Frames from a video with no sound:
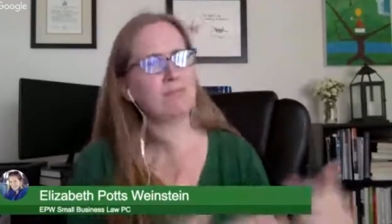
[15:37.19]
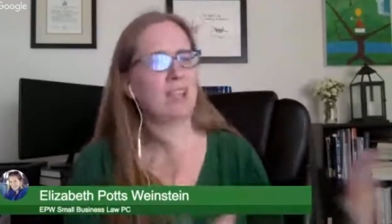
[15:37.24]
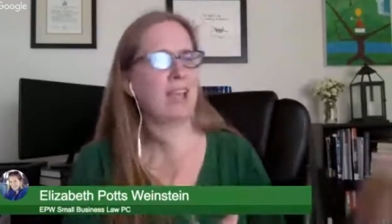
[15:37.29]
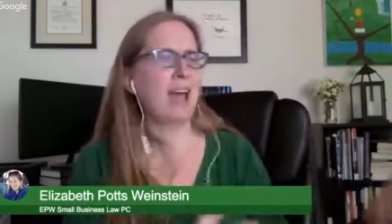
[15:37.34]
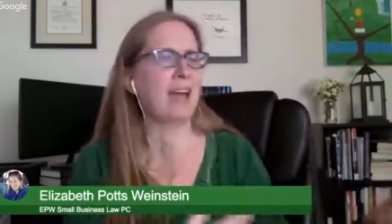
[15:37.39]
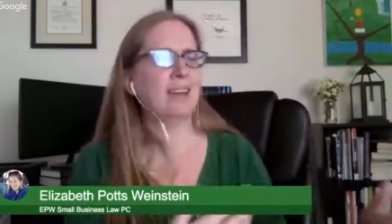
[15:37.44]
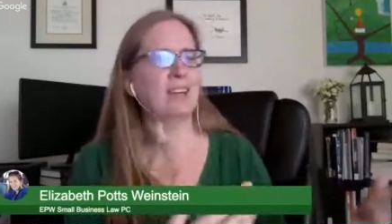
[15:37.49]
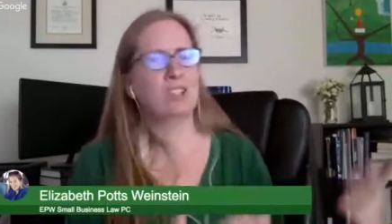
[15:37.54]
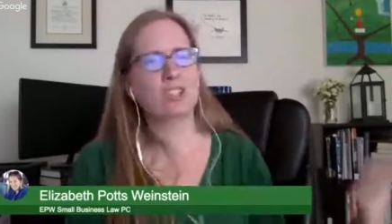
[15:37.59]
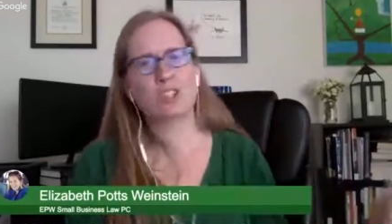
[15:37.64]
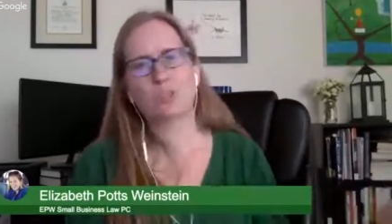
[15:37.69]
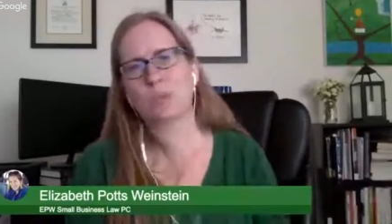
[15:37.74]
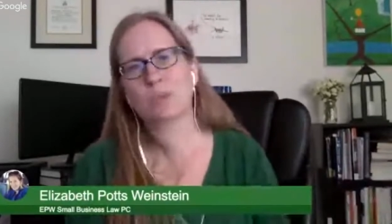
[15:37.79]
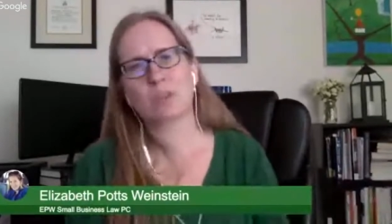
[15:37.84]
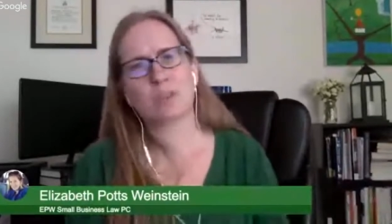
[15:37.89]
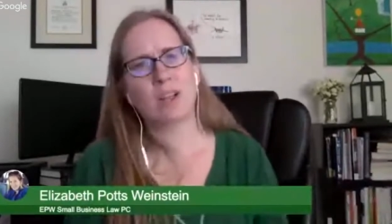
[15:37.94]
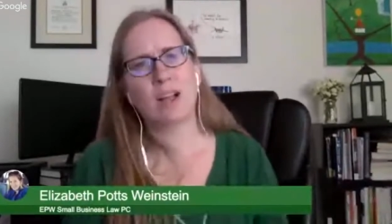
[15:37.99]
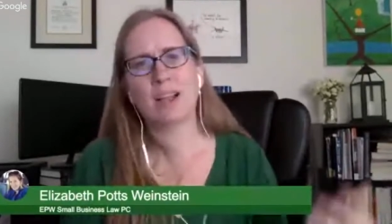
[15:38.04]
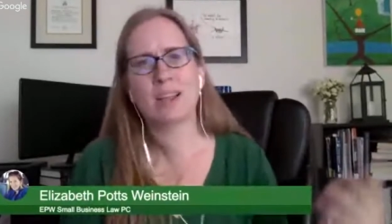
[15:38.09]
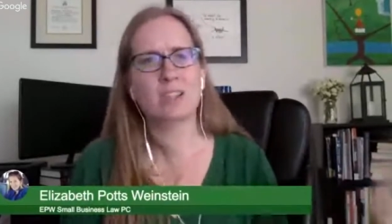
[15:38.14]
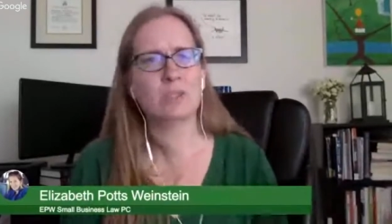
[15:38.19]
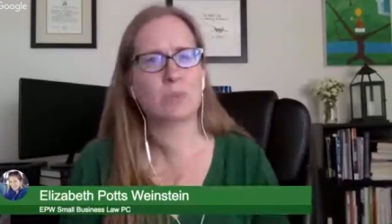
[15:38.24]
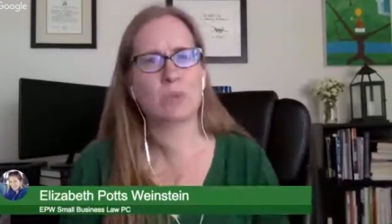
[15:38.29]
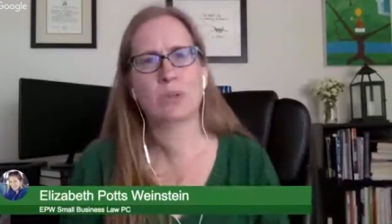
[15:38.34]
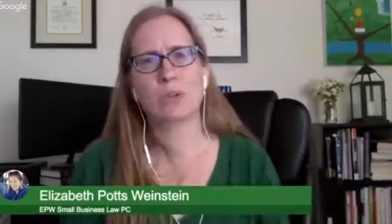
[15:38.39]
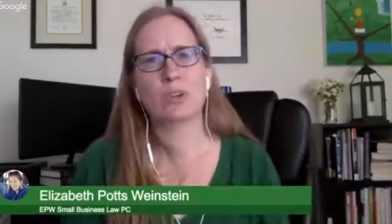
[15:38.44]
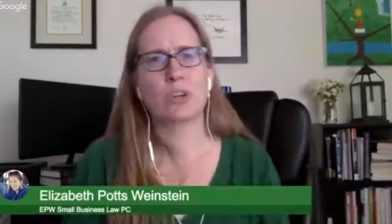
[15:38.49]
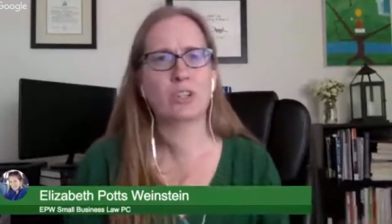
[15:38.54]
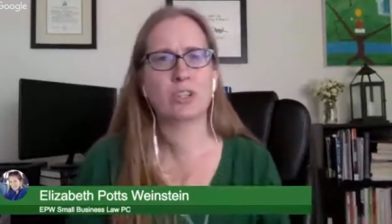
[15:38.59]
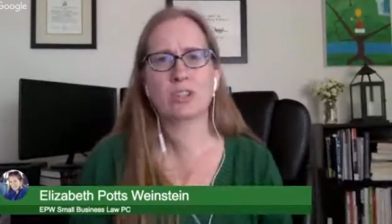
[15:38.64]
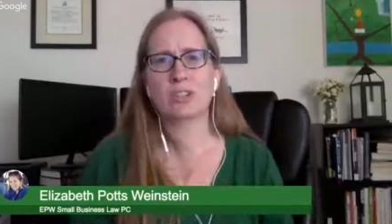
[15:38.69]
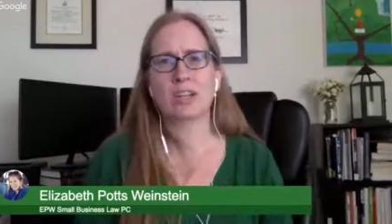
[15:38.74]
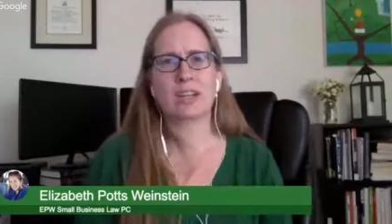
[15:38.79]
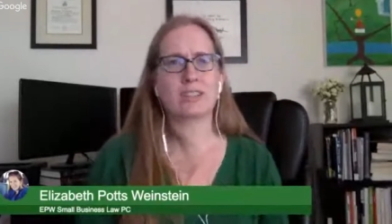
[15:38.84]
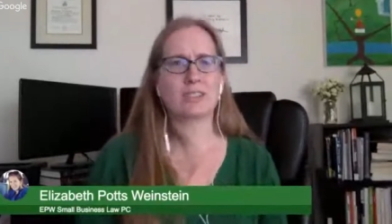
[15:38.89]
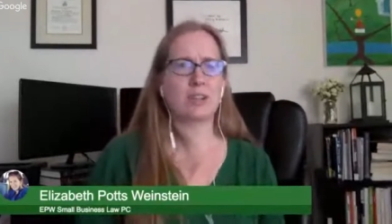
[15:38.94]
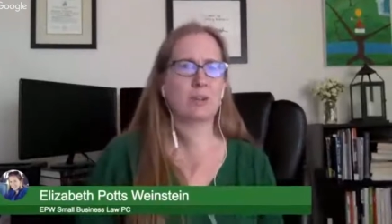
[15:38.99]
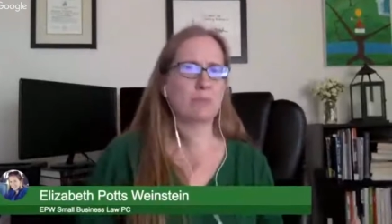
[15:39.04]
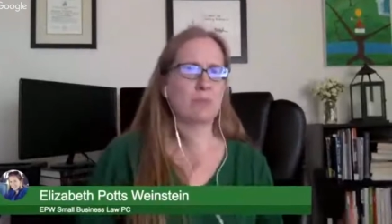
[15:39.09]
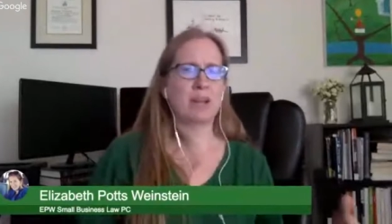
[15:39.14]
had issues with clients where you couldn't
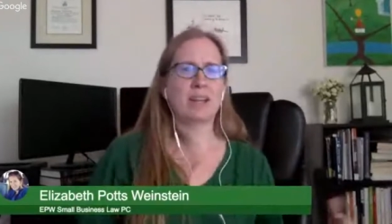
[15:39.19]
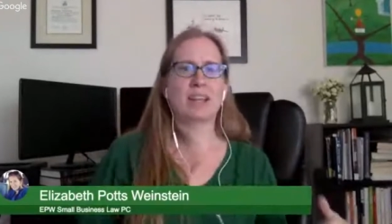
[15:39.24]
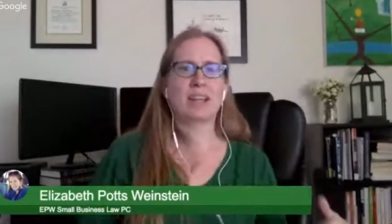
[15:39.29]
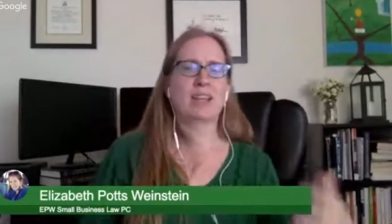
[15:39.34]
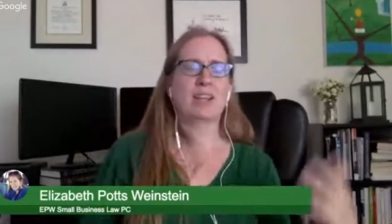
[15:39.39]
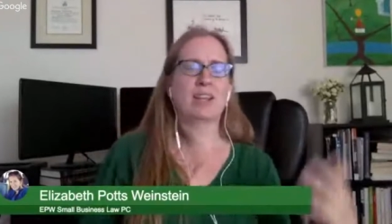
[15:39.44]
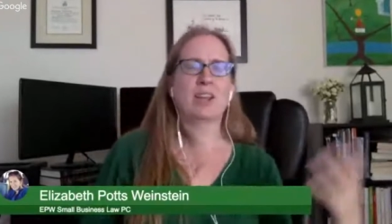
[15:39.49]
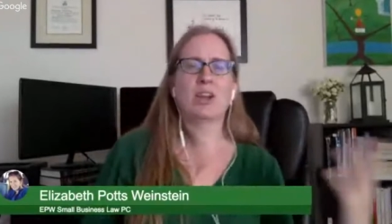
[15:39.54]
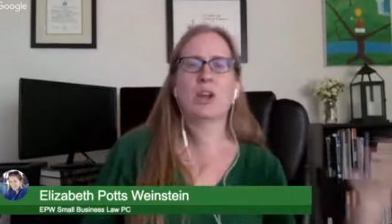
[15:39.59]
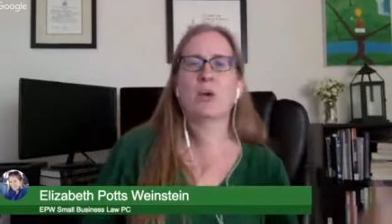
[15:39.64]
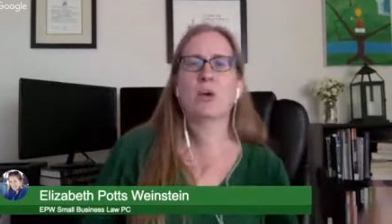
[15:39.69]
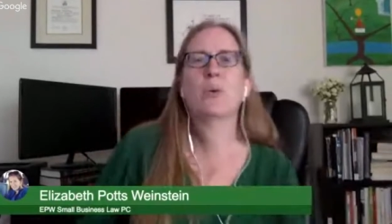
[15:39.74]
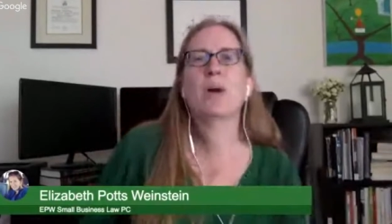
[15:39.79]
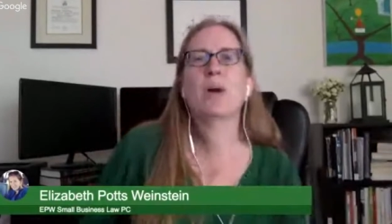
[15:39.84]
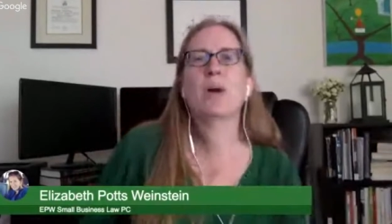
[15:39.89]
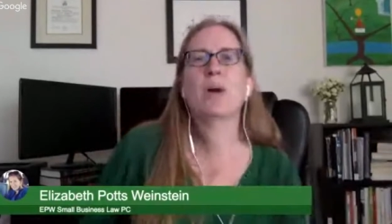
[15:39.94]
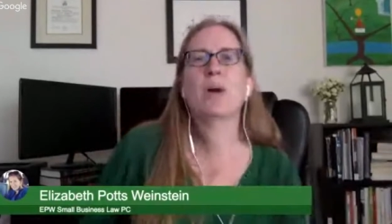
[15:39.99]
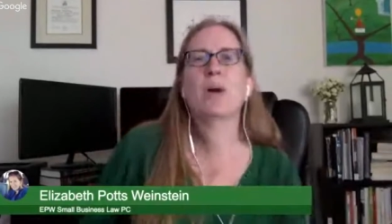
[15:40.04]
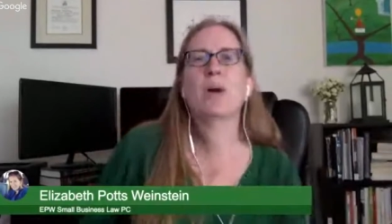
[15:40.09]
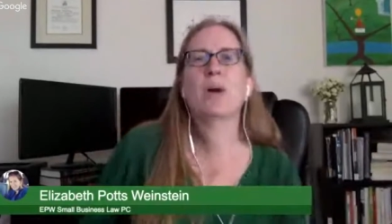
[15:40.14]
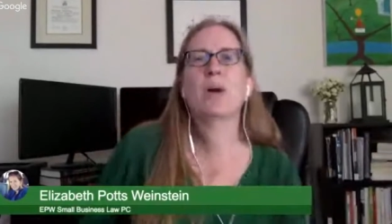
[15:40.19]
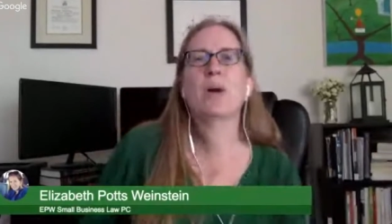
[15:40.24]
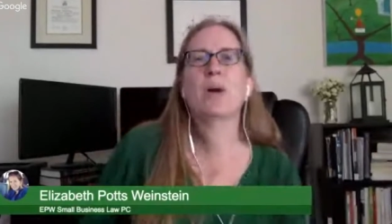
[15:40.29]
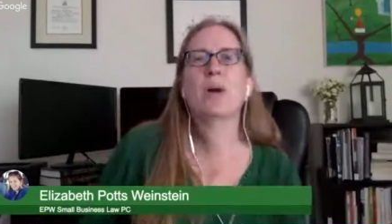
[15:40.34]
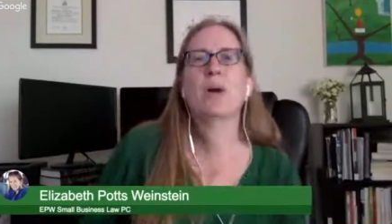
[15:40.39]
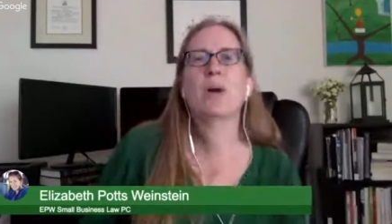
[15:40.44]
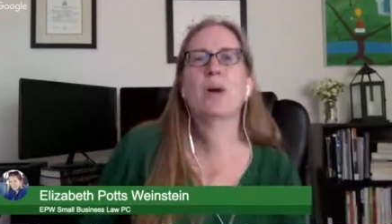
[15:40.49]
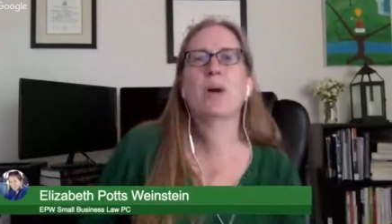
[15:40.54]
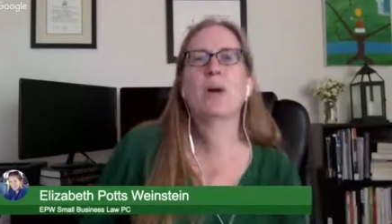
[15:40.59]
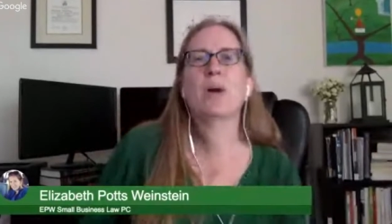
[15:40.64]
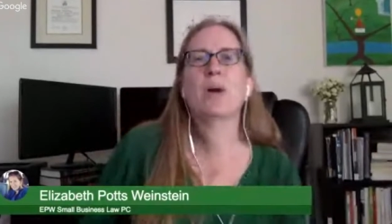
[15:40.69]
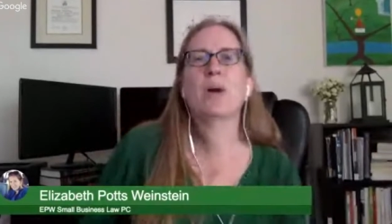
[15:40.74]
collect on money, whatever it was.